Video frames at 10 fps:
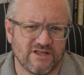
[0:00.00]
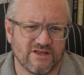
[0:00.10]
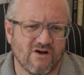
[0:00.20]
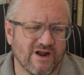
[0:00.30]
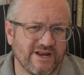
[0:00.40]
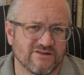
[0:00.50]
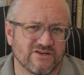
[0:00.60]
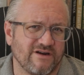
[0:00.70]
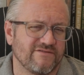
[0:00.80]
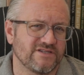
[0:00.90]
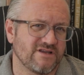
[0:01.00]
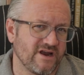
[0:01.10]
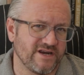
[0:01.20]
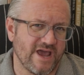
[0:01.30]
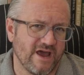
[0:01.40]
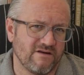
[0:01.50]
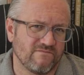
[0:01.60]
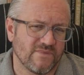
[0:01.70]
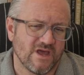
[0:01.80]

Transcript: the lockdowns aren't even done yet.